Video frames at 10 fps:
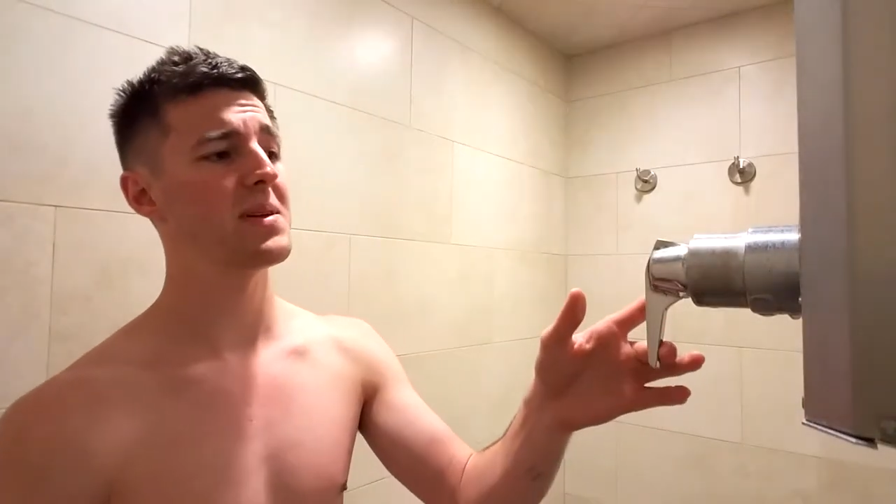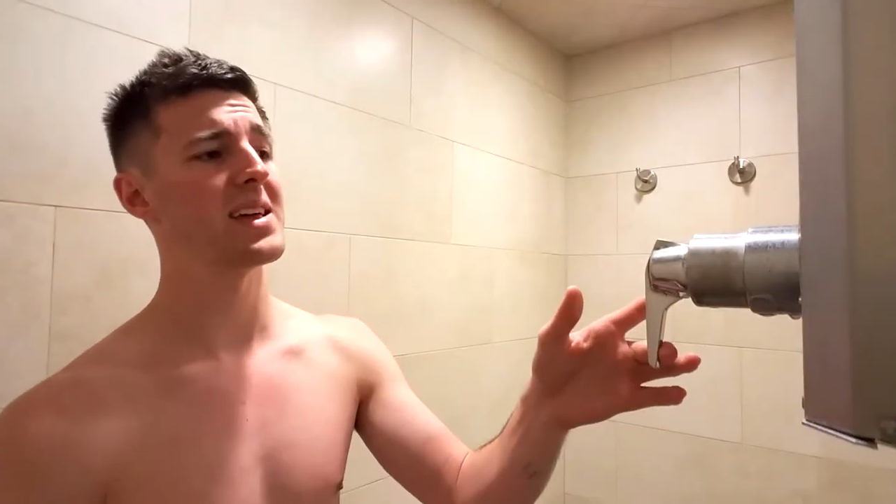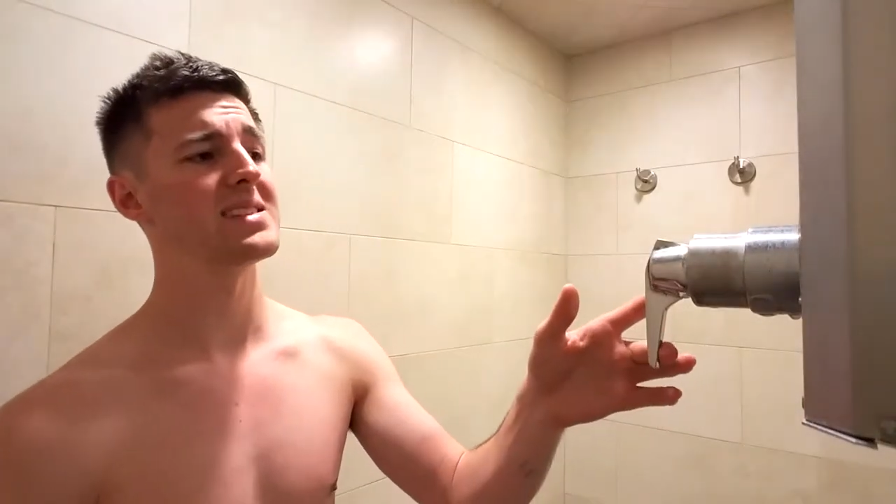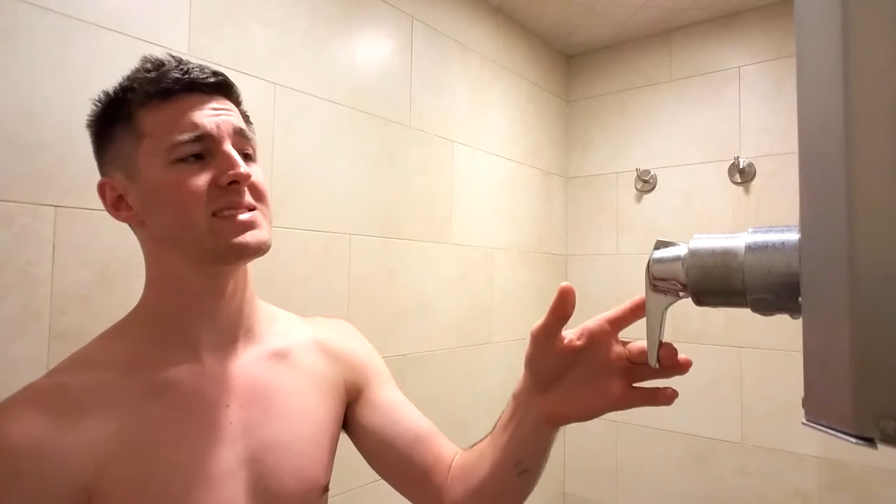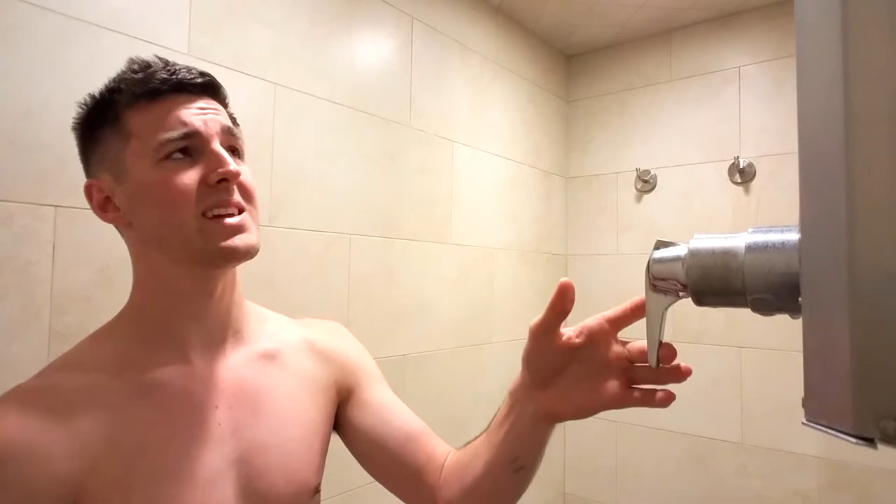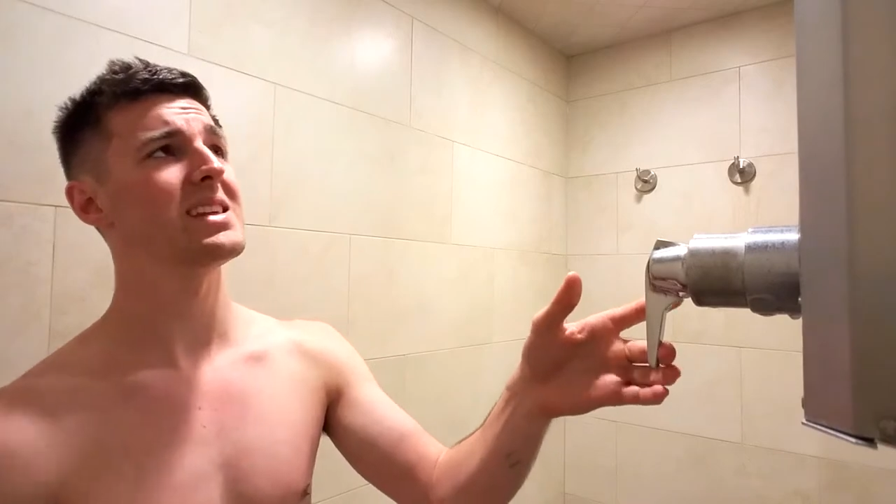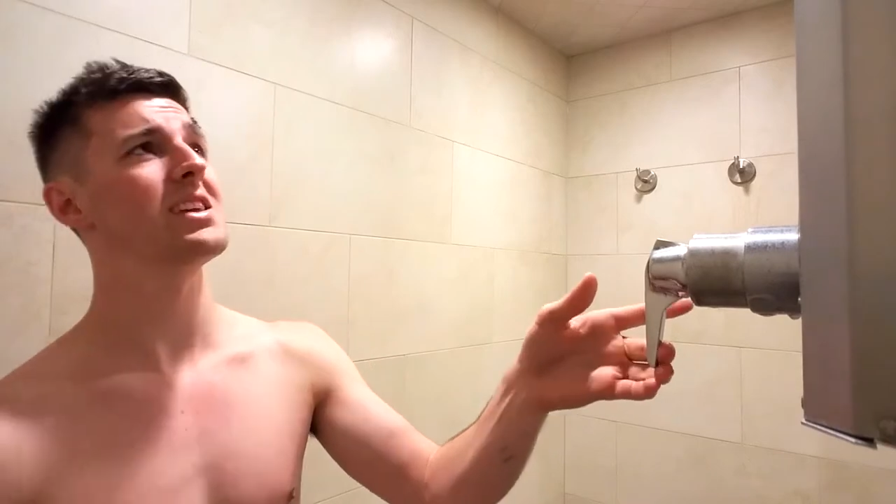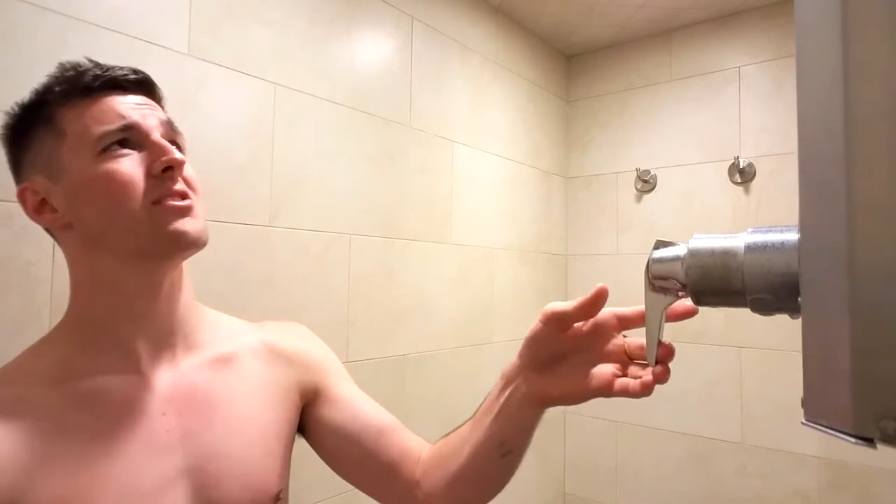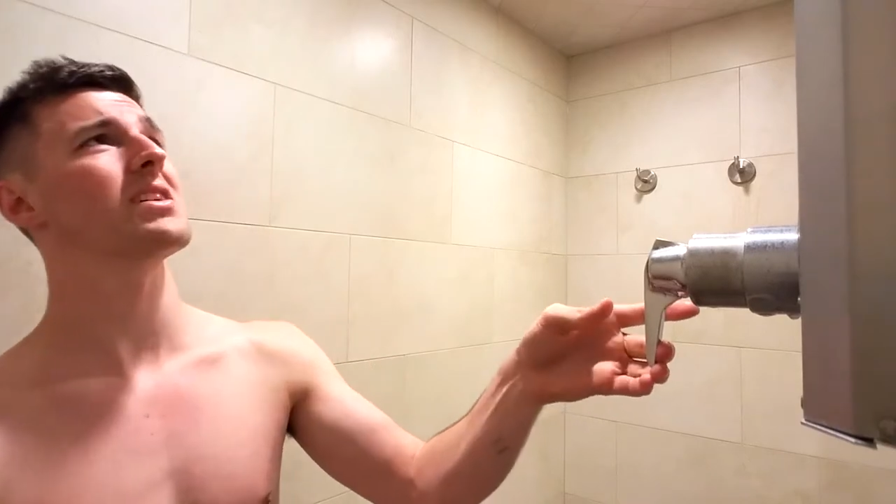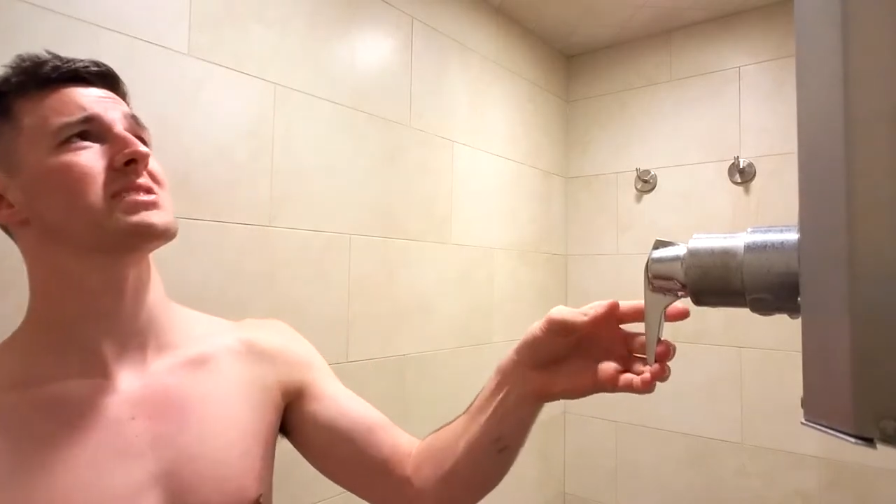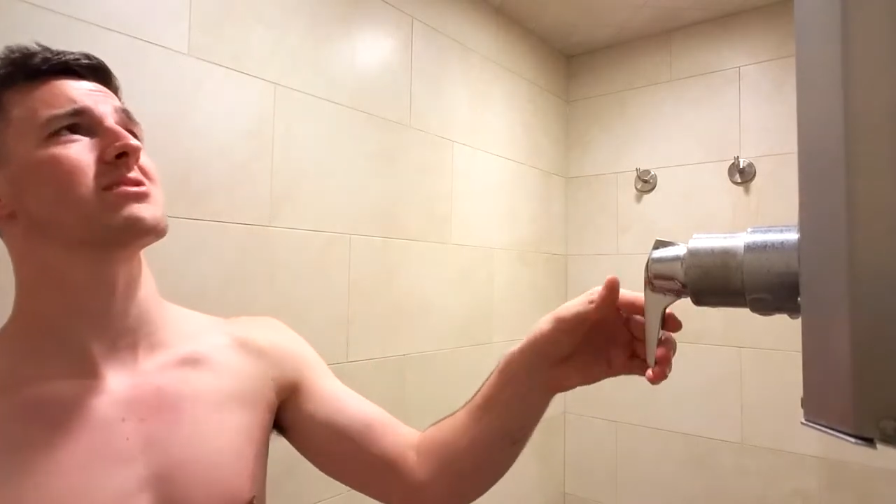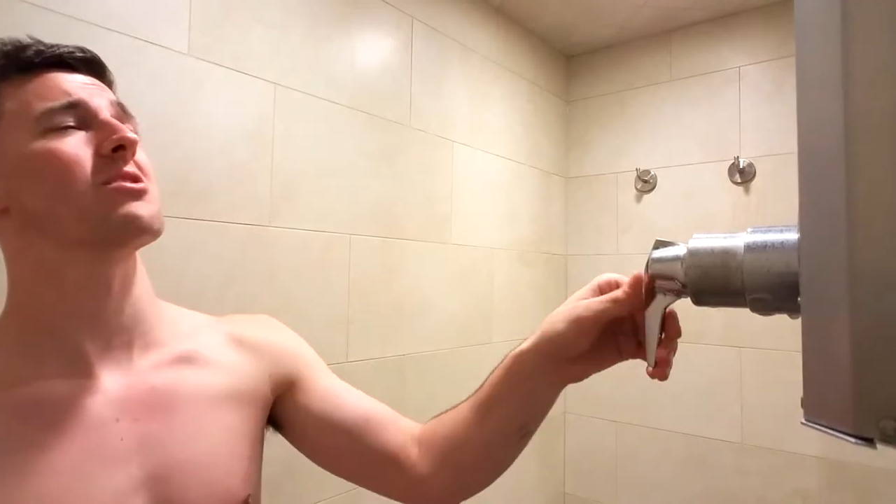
but I can stay in here as